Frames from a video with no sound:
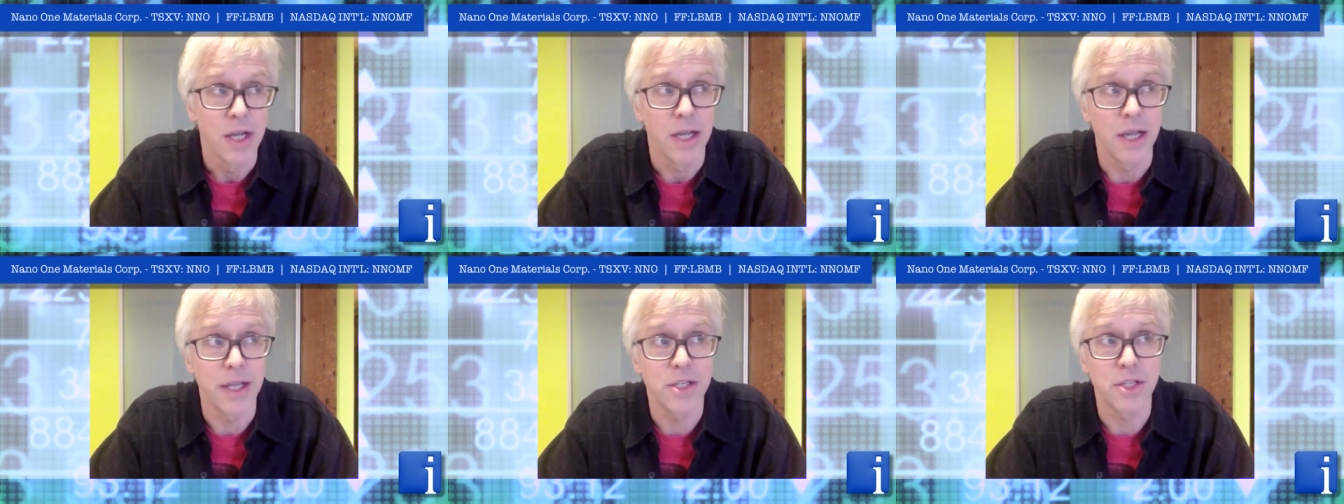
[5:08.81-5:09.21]

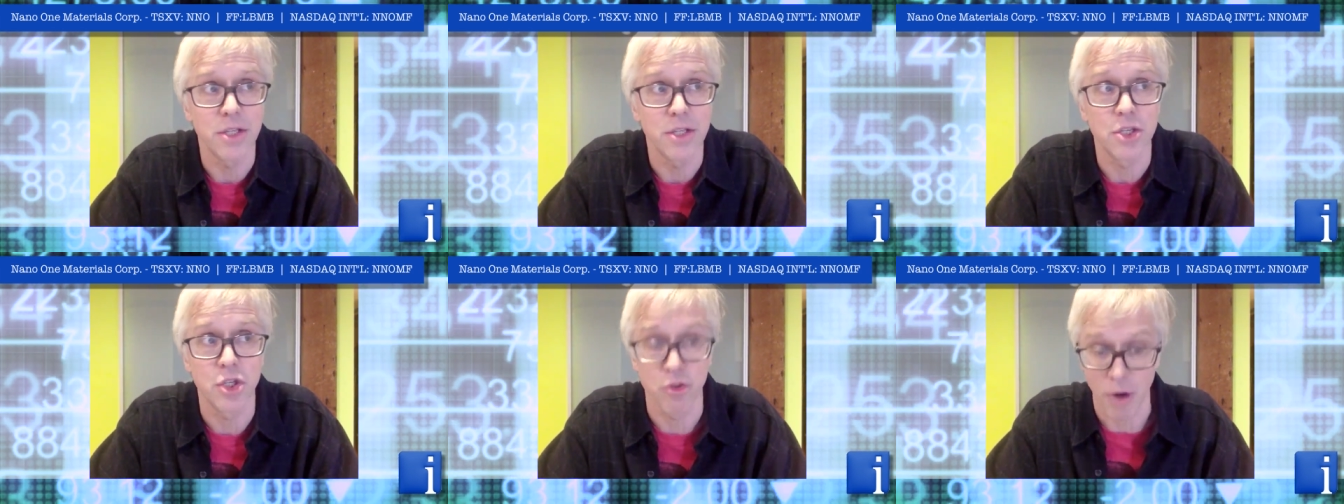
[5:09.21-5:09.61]
Its
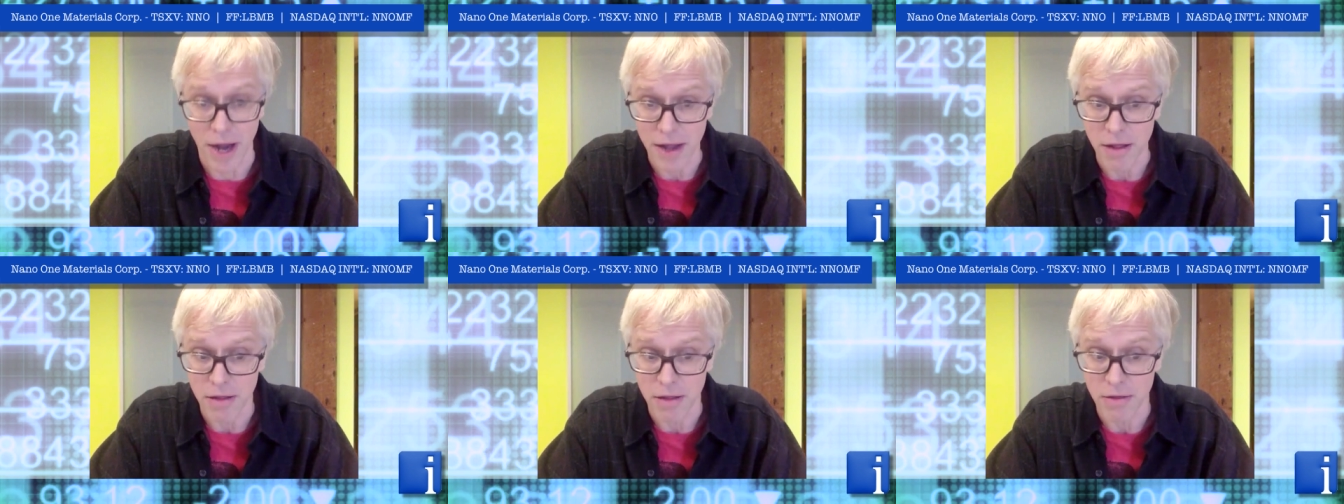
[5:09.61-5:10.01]

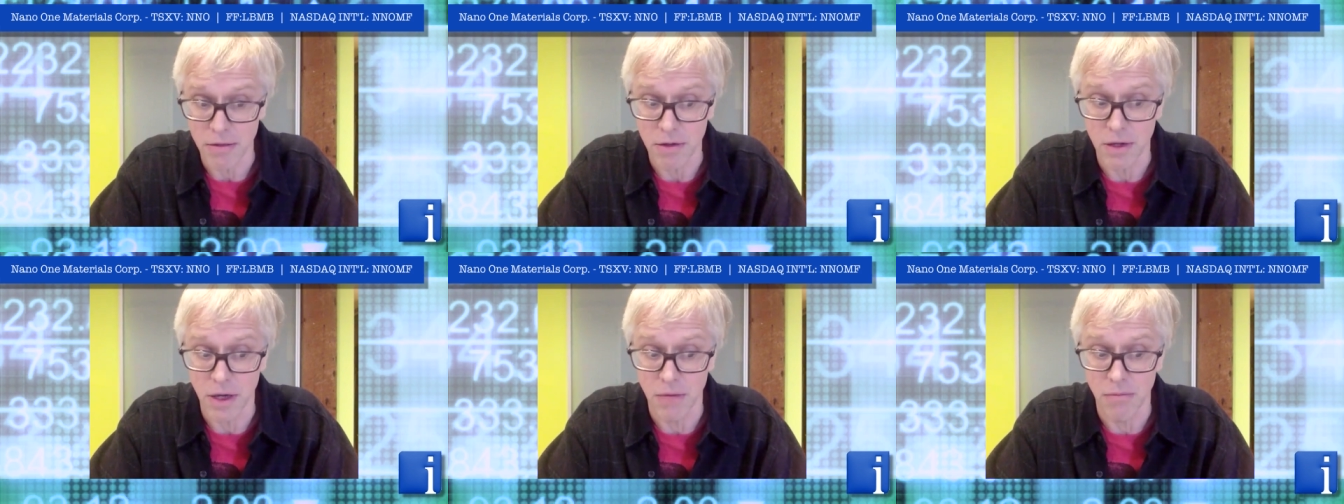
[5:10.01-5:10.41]
strength
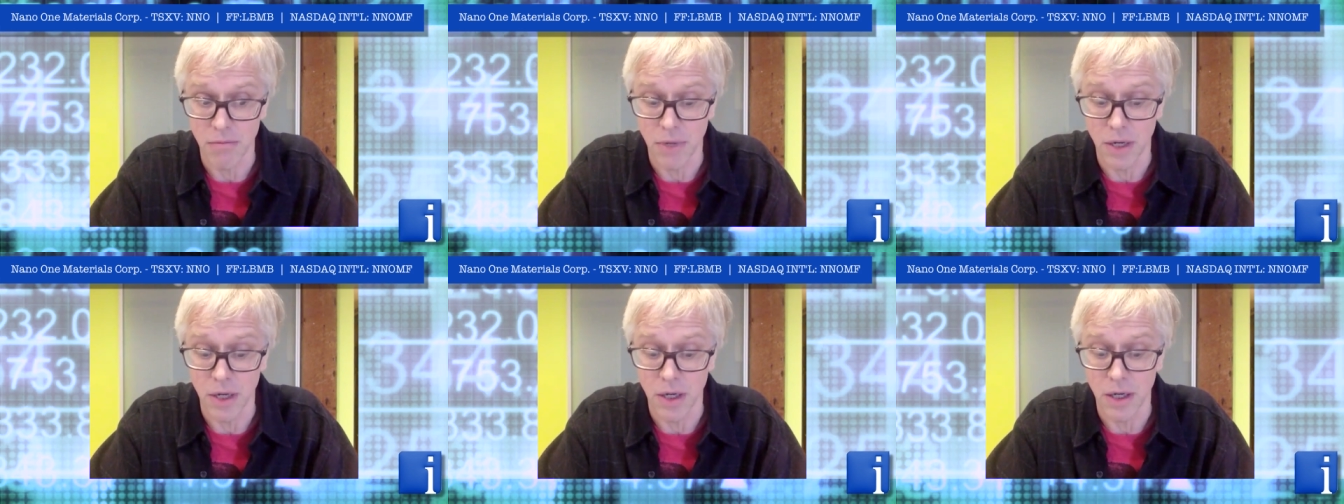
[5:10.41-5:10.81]
um,
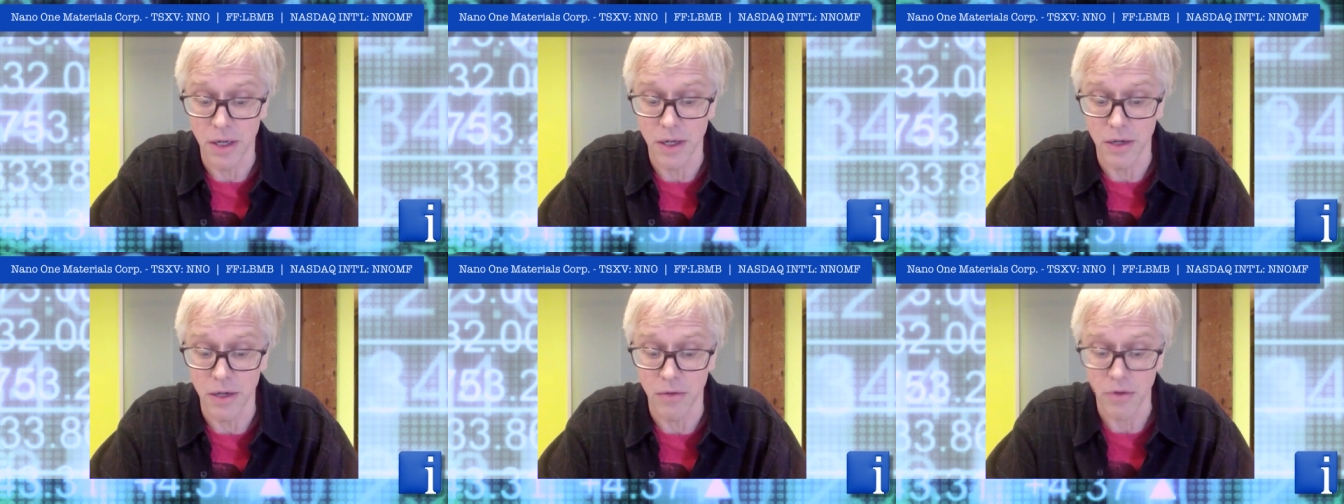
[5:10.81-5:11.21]
uh,
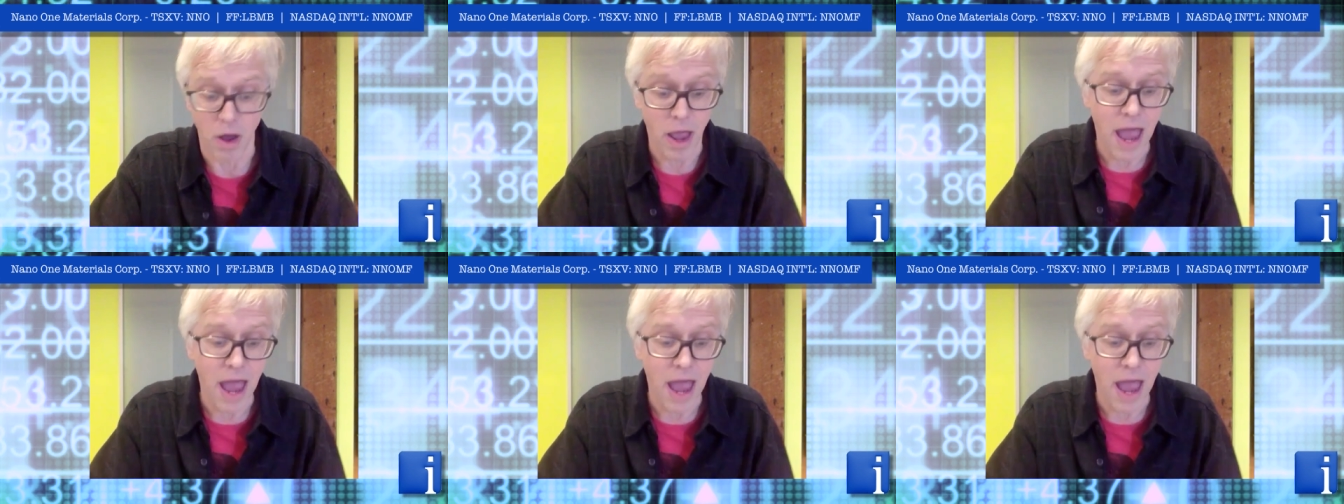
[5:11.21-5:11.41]
you know,